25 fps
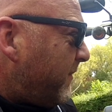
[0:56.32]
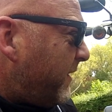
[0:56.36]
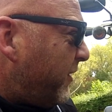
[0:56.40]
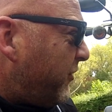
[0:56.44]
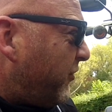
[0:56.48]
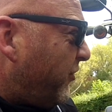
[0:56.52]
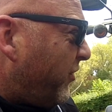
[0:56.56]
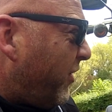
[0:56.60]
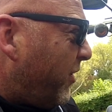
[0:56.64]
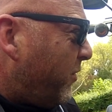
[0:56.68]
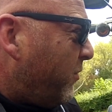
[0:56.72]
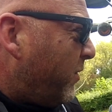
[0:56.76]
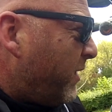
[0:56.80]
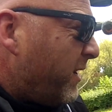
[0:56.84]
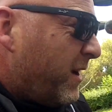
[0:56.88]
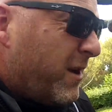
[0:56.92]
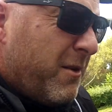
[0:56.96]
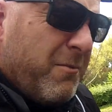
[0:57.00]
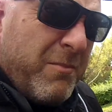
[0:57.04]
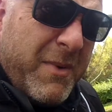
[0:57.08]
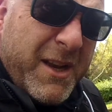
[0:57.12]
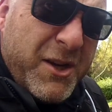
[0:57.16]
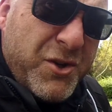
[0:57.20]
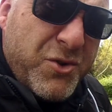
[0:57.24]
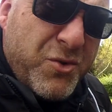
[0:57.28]
So
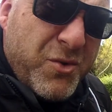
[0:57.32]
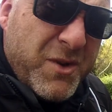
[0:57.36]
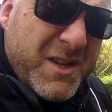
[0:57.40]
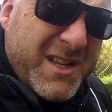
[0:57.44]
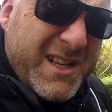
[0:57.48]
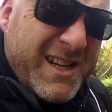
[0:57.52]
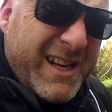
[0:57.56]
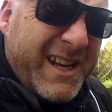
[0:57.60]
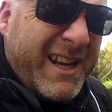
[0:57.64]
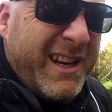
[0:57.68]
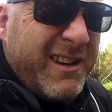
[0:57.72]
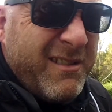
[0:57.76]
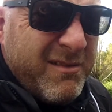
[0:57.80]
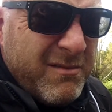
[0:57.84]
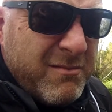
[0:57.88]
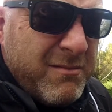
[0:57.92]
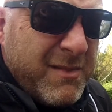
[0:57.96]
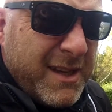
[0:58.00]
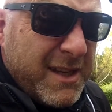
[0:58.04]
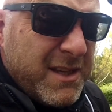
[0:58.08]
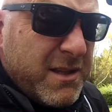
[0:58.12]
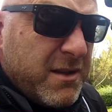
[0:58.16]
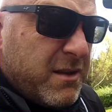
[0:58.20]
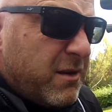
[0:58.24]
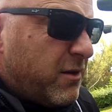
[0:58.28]
make sure it's clean.
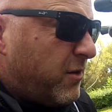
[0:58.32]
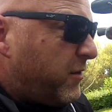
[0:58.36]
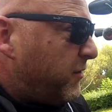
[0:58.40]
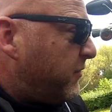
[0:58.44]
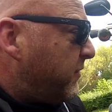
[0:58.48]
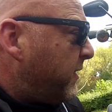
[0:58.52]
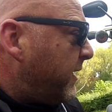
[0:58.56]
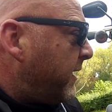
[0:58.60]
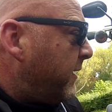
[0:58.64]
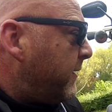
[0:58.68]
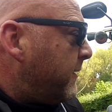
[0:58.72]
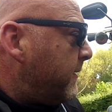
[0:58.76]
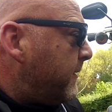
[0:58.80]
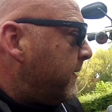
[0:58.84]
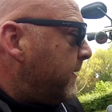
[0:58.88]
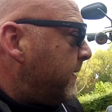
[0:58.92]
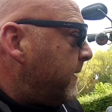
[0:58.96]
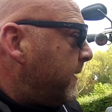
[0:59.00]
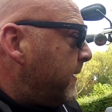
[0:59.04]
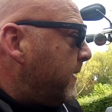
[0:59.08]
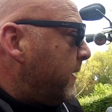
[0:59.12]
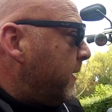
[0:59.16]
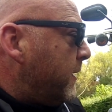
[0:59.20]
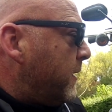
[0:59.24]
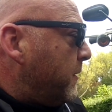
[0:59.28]
That's a good thing.
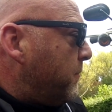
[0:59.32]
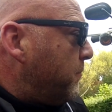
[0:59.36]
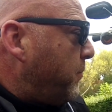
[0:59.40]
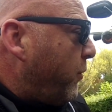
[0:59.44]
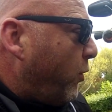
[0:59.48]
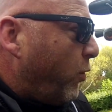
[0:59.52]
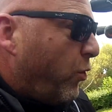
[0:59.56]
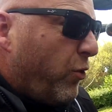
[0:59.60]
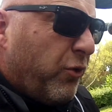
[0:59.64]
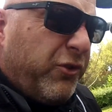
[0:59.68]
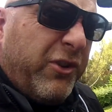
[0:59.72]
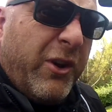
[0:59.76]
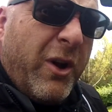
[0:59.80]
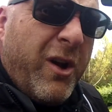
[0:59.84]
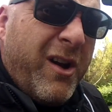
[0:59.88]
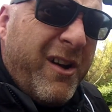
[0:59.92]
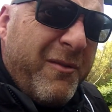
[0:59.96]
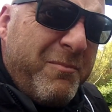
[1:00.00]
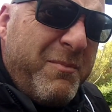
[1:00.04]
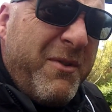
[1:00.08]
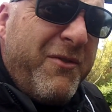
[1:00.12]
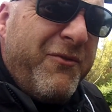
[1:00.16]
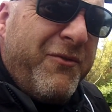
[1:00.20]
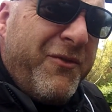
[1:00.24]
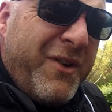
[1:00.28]
But also,
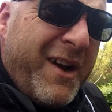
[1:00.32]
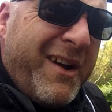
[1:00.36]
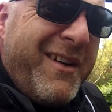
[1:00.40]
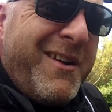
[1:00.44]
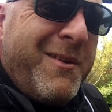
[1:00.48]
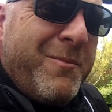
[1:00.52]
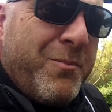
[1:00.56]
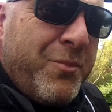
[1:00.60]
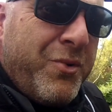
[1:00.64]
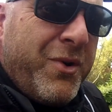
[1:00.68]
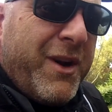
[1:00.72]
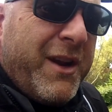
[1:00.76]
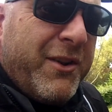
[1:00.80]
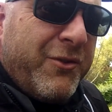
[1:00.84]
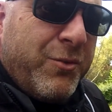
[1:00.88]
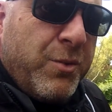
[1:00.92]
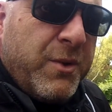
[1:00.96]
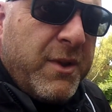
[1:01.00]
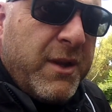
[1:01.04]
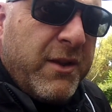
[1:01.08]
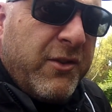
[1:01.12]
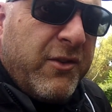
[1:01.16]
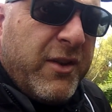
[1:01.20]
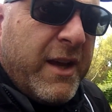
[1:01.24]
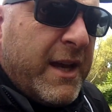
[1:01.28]
I've been very impressed
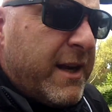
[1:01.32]
with this